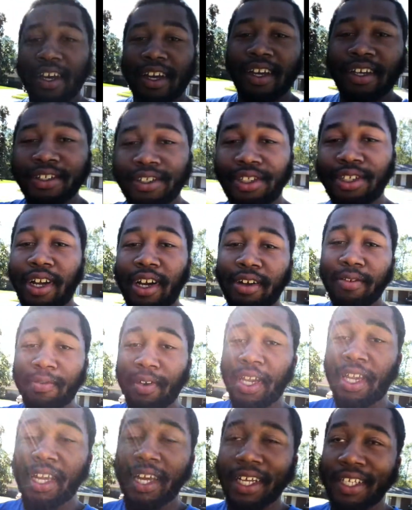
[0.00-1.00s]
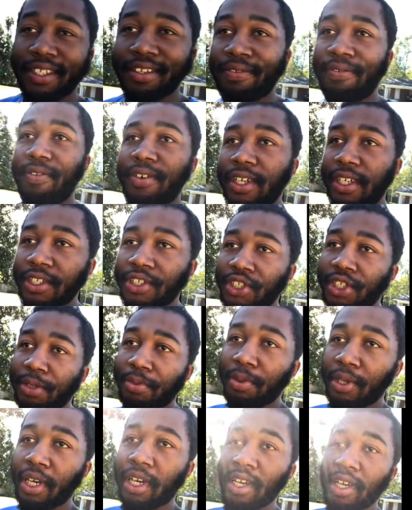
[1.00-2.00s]
sorry we ain't got the footage up
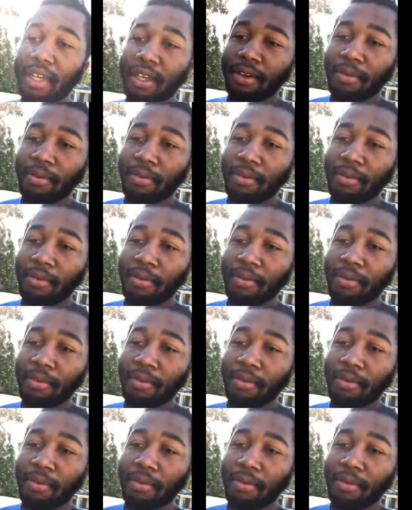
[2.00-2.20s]
yet,